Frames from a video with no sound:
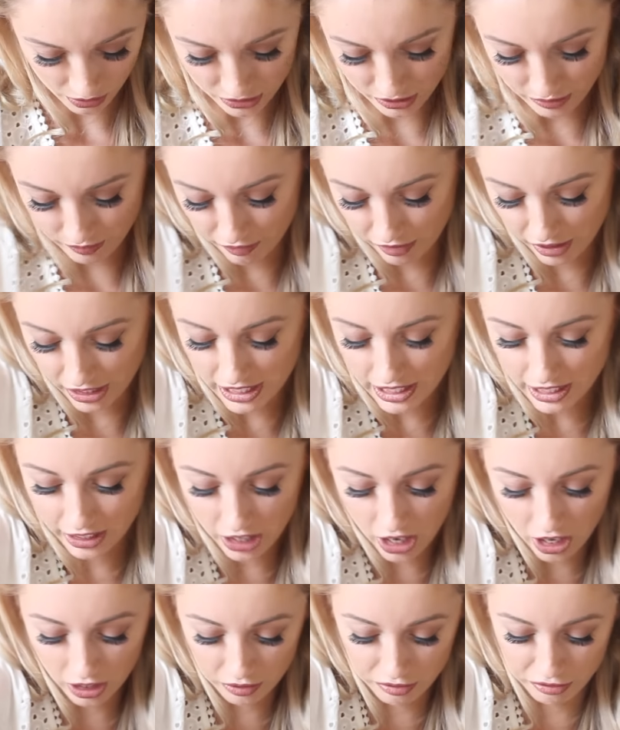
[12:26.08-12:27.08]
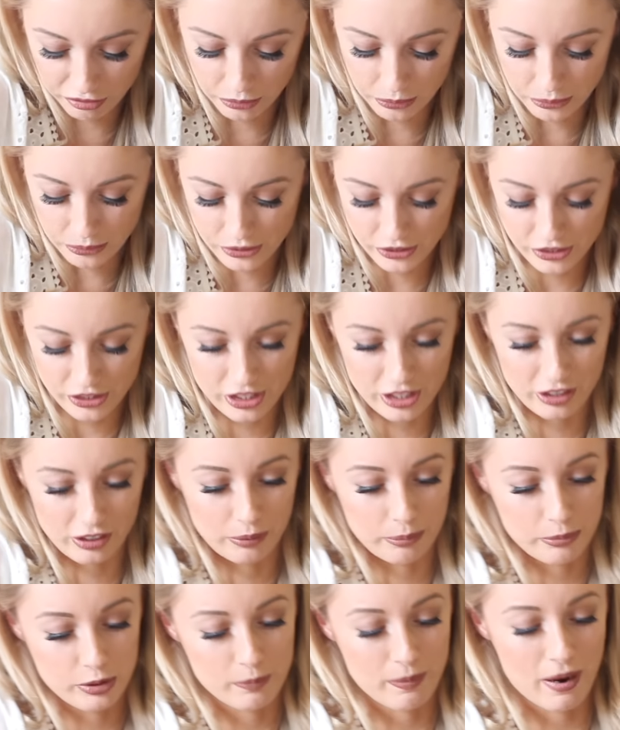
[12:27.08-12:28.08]
Some very colourful
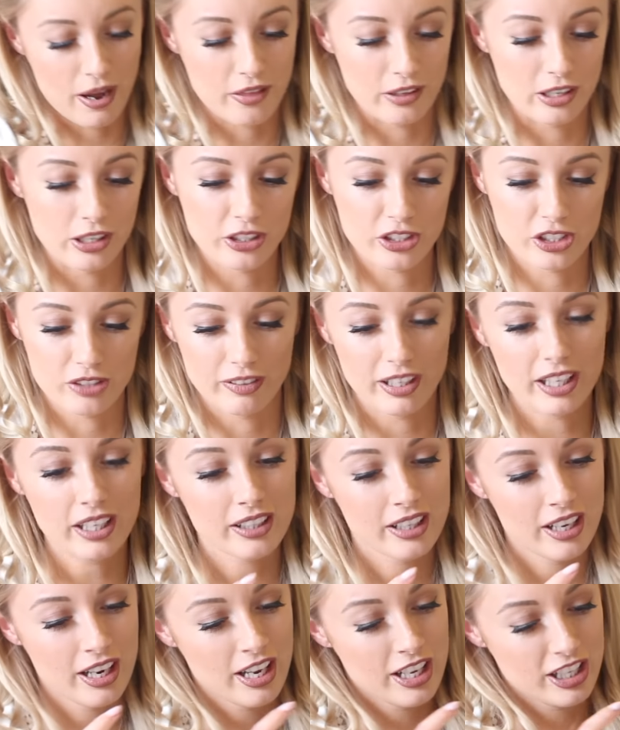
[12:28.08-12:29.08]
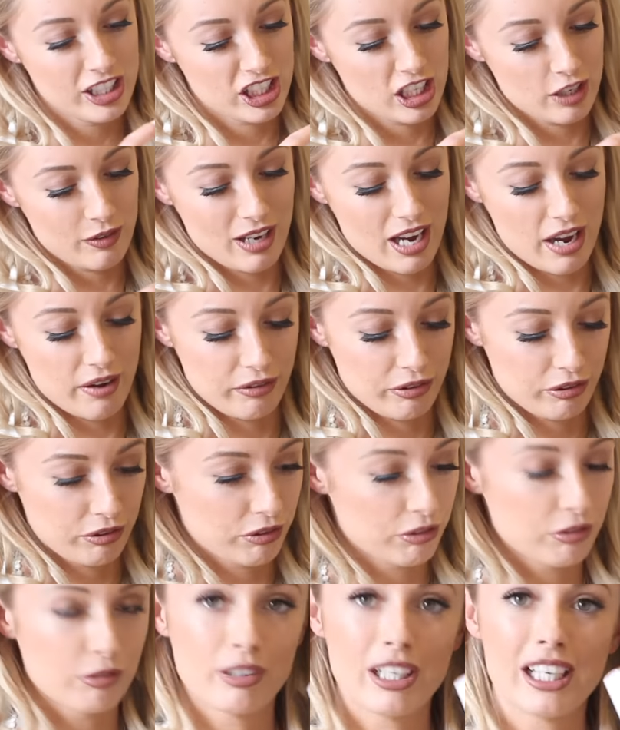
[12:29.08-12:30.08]
serums by the looks of it. So we have
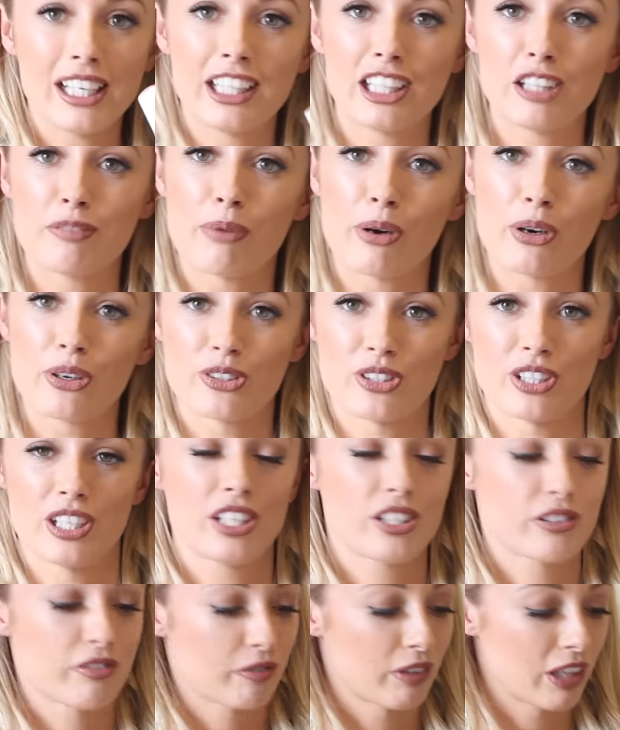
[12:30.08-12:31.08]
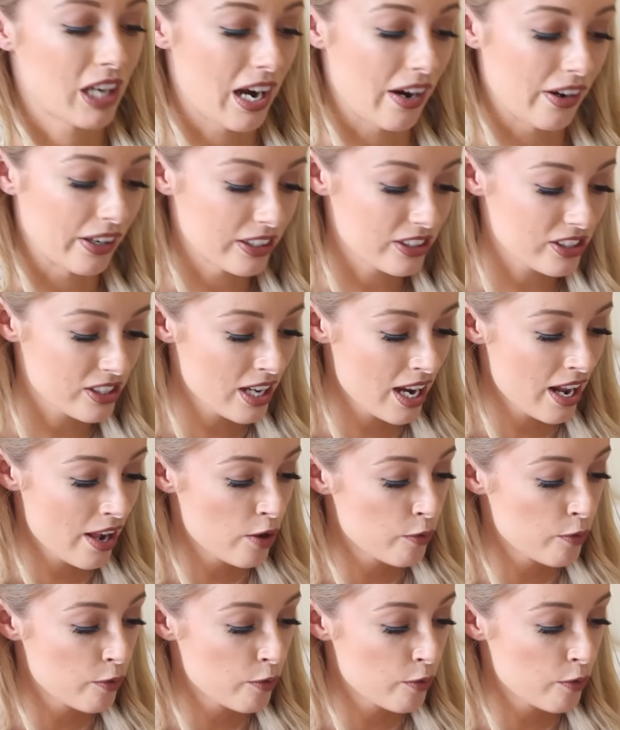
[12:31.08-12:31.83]
3 little boxes from Clarins.